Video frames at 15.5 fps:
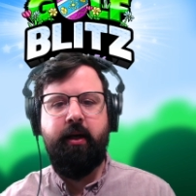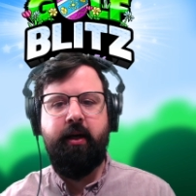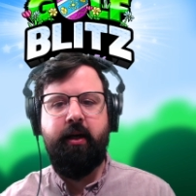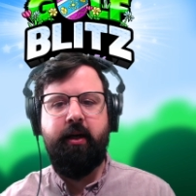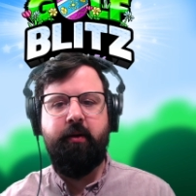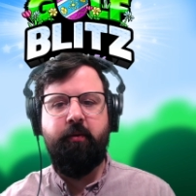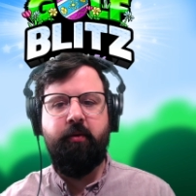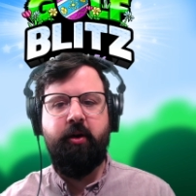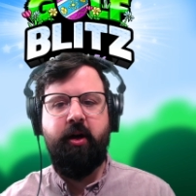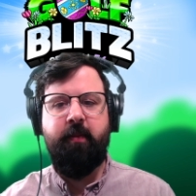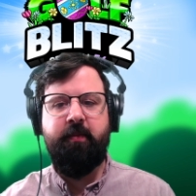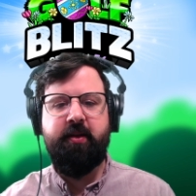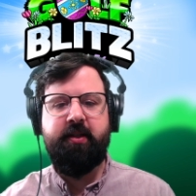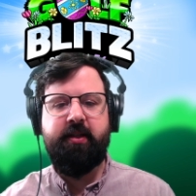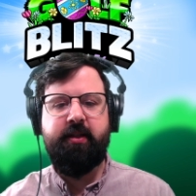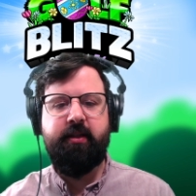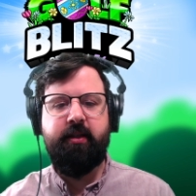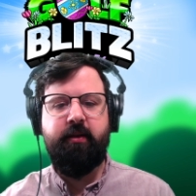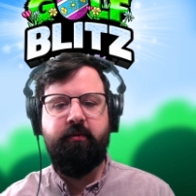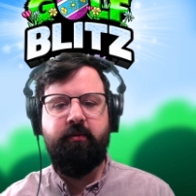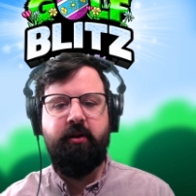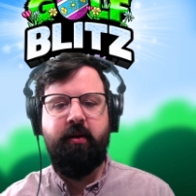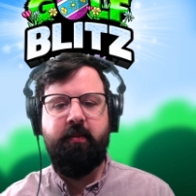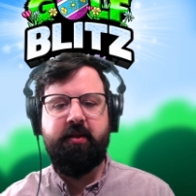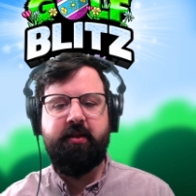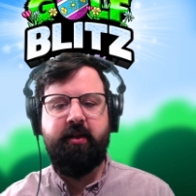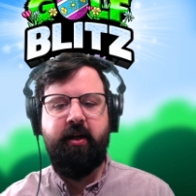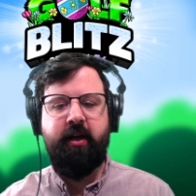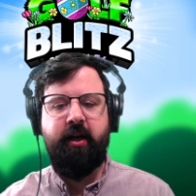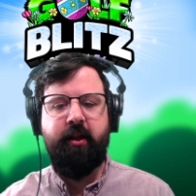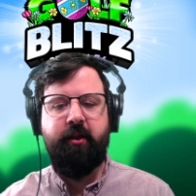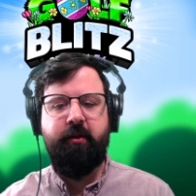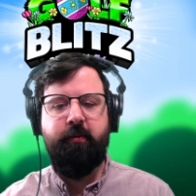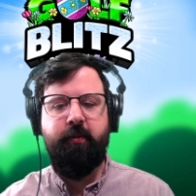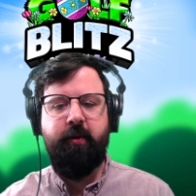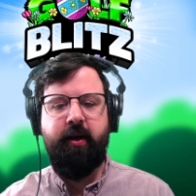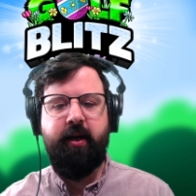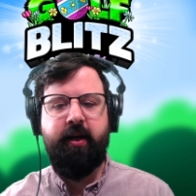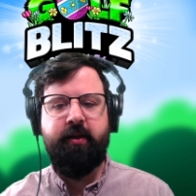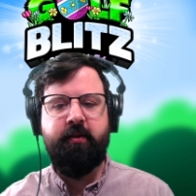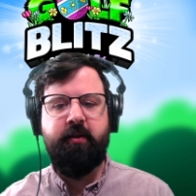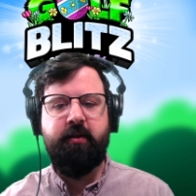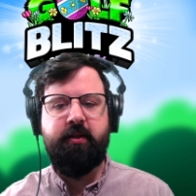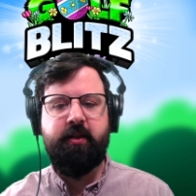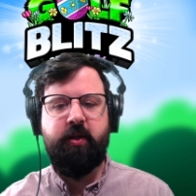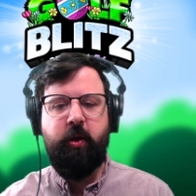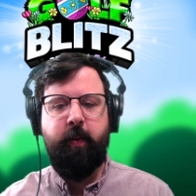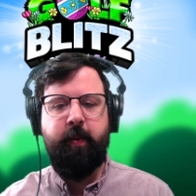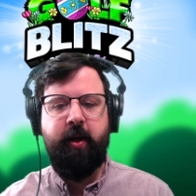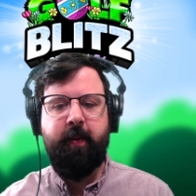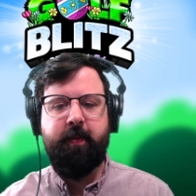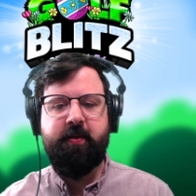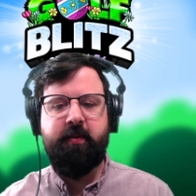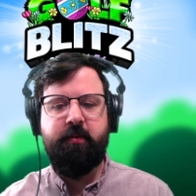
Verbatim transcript: Uh, rhombus. Almost got it. three hundred, scooping up